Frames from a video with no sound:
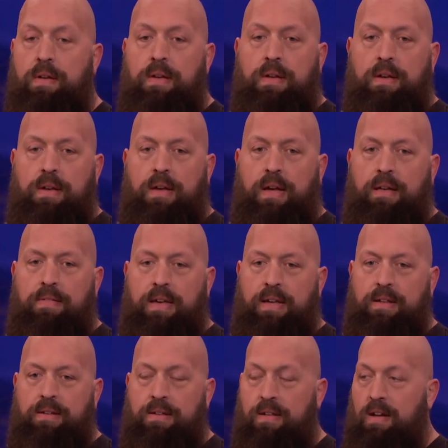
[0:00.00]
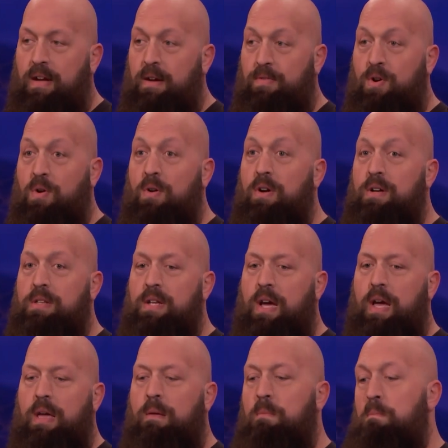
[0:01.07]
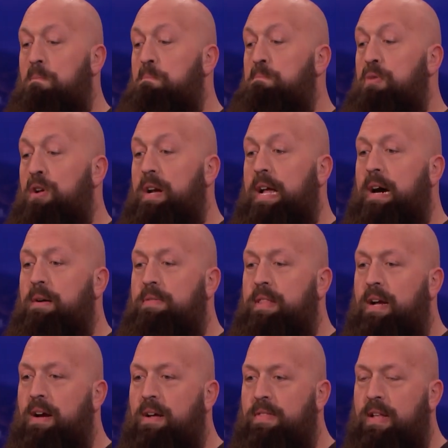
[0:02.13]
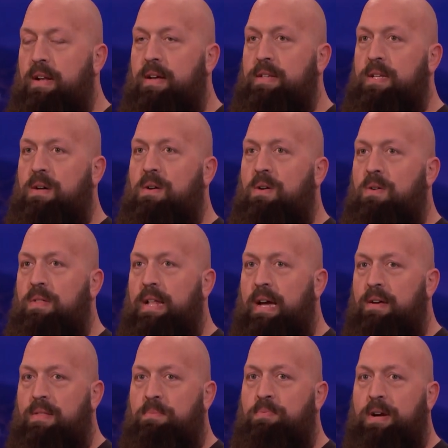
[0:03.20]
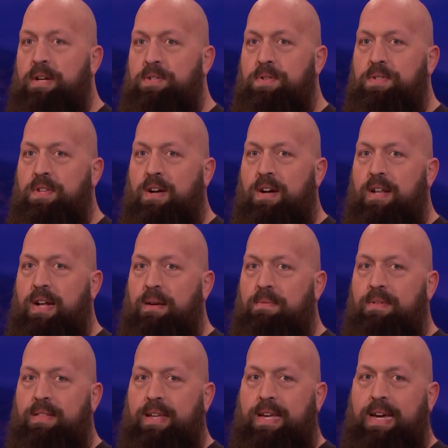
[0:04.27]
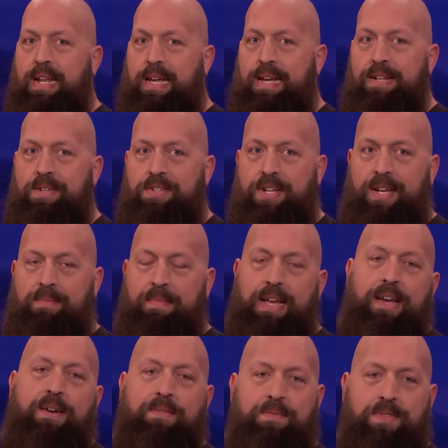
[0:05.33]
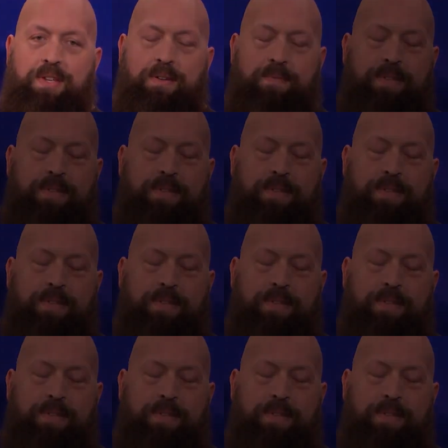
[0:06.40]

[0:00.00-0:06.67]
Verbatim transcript: Right. And then, of course, I put it out there, and then I was, oh, now the pressure's on, I really gotta get in shape now. So.